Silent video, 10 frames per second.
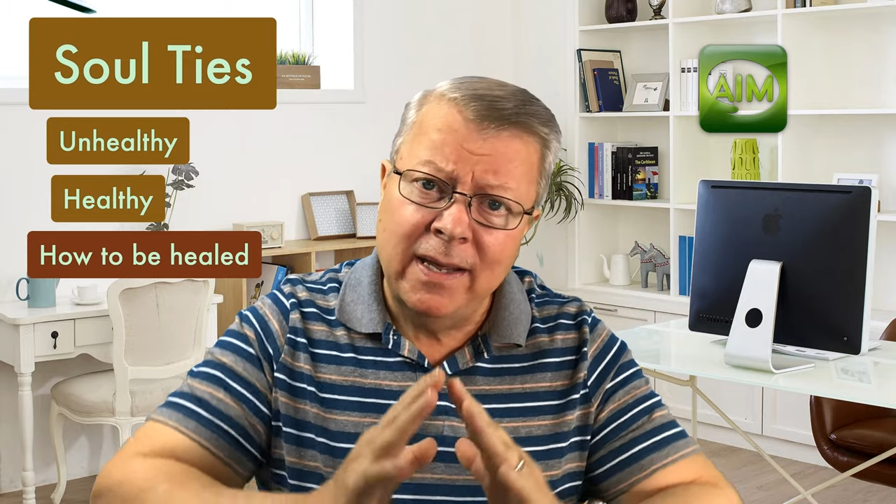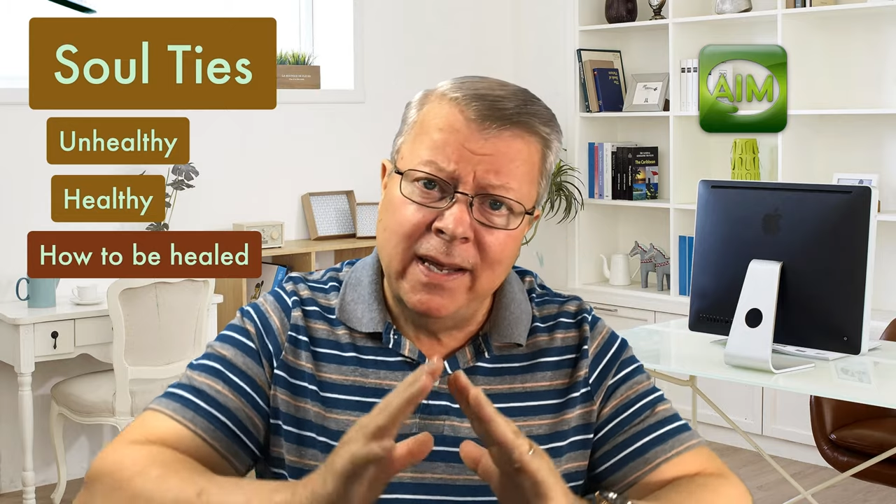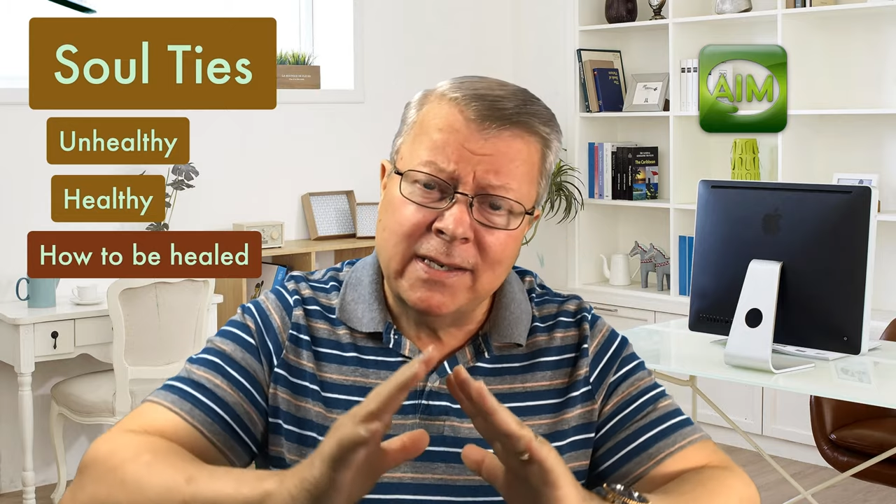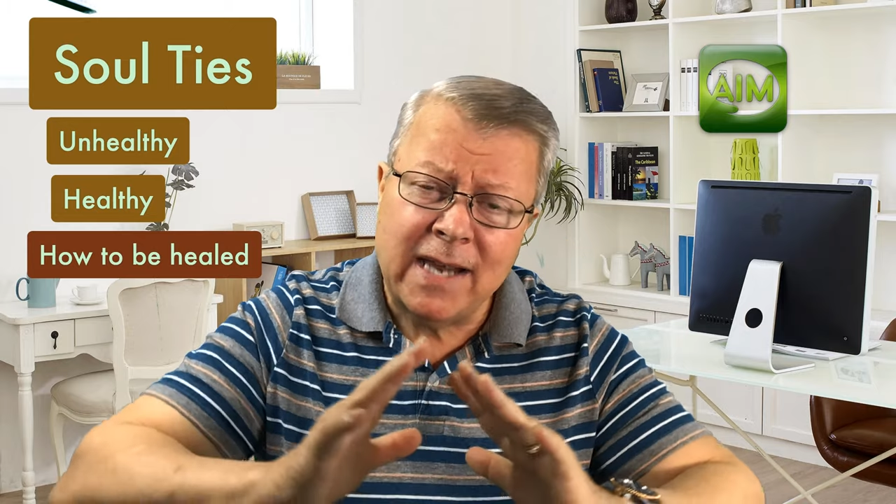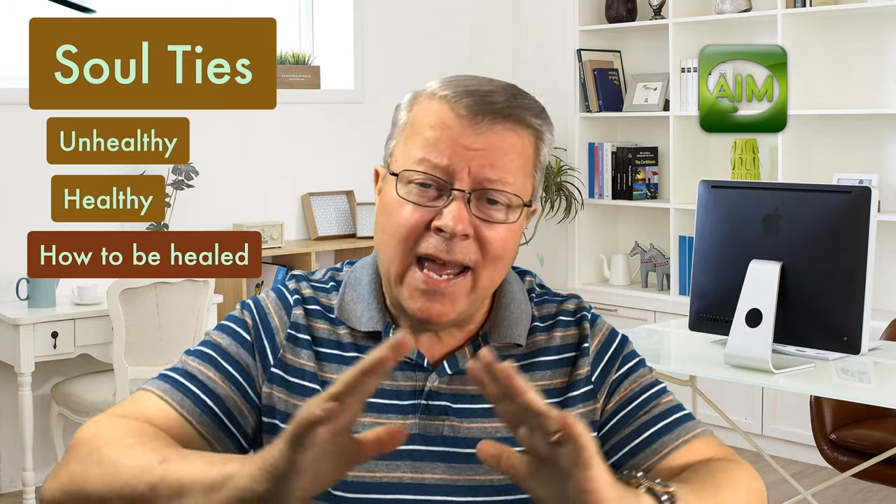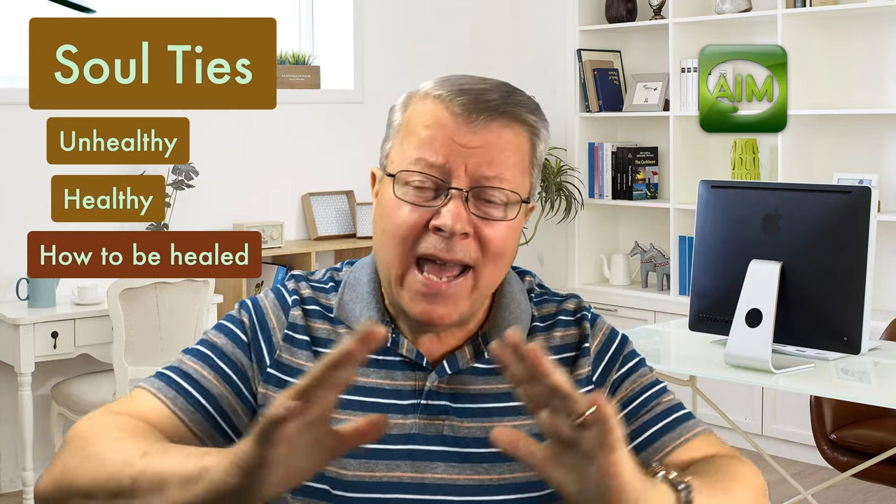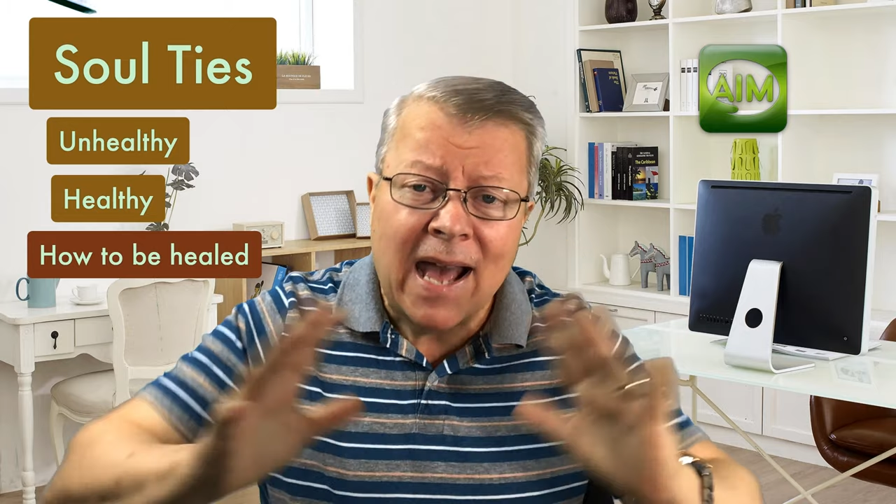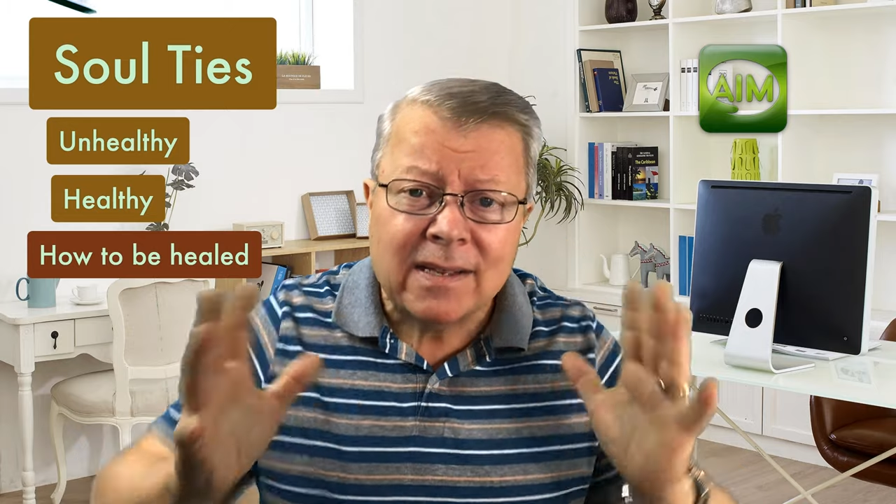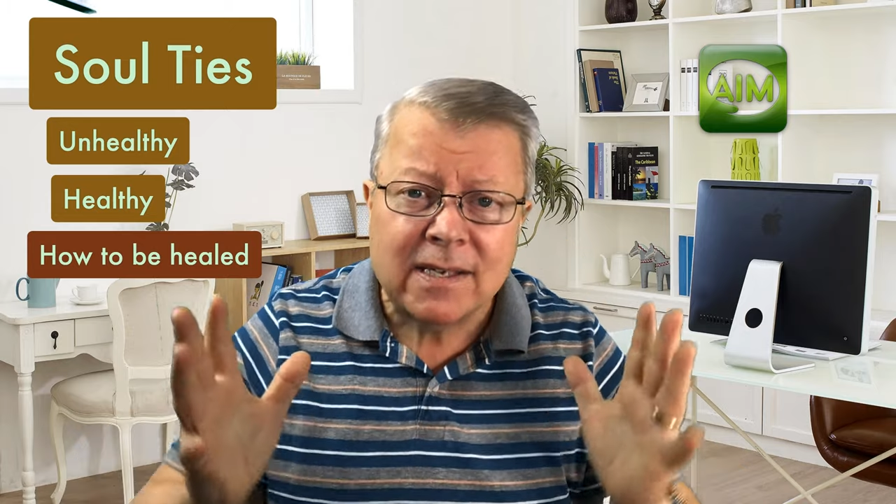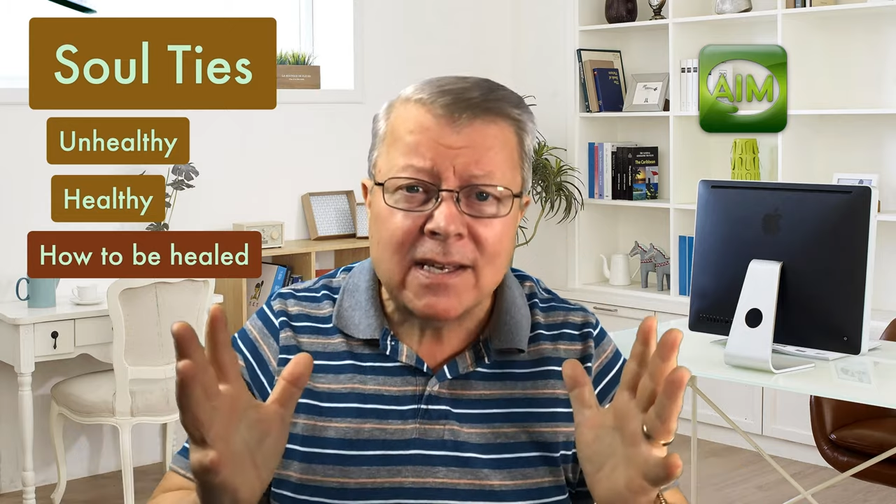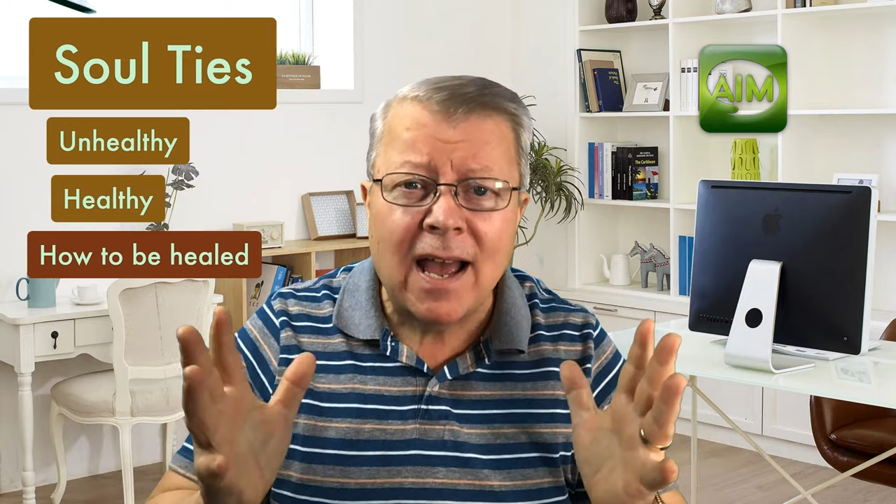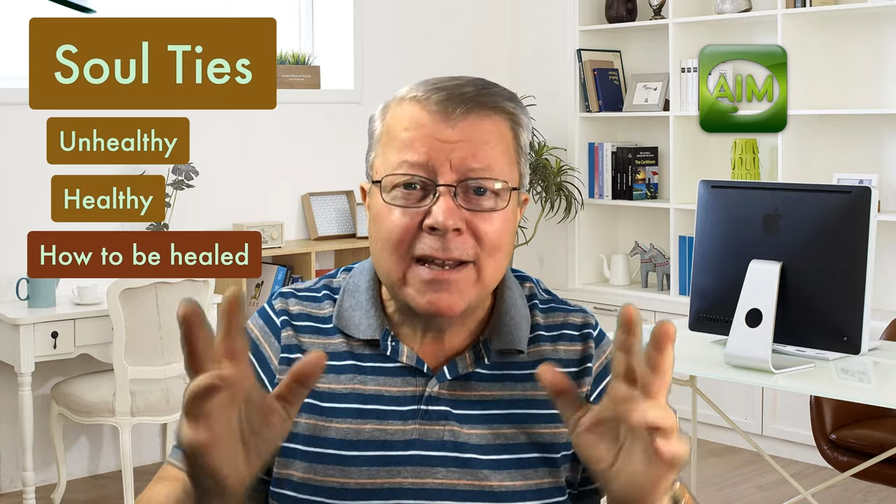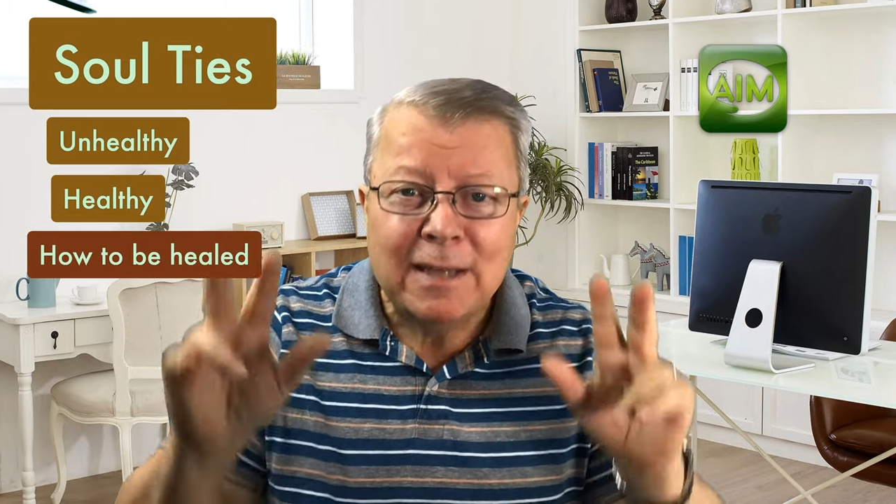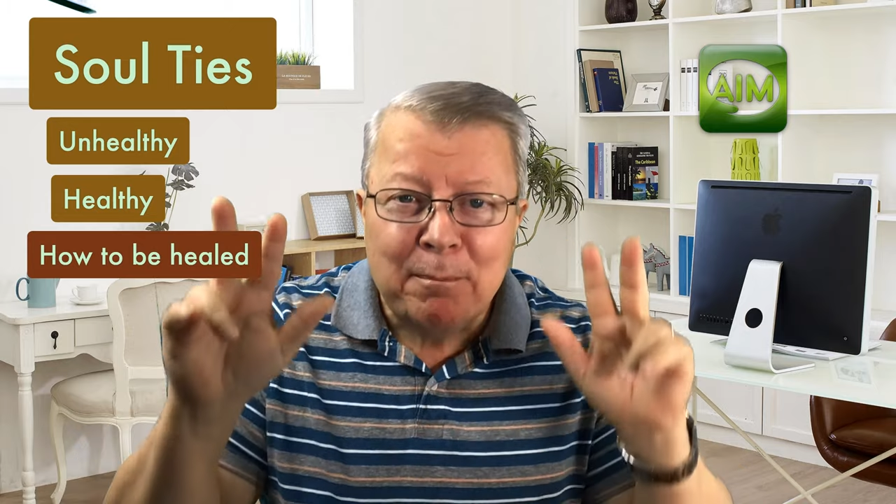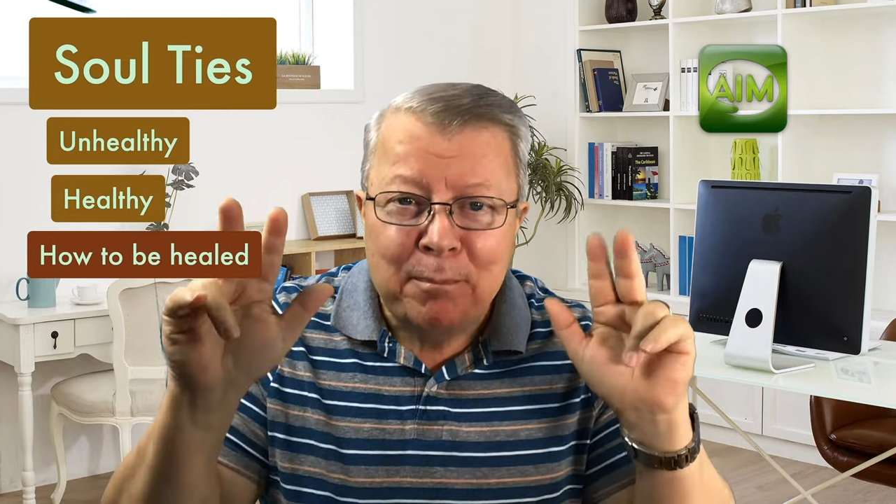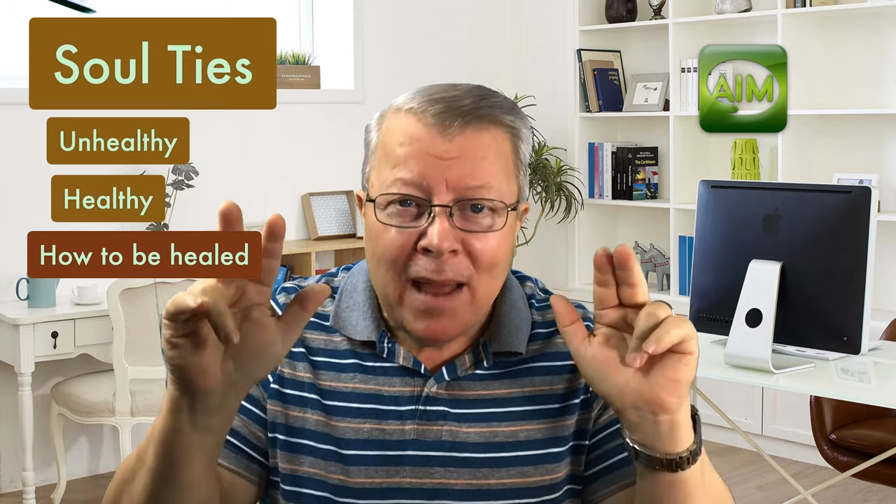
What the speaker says: is outside the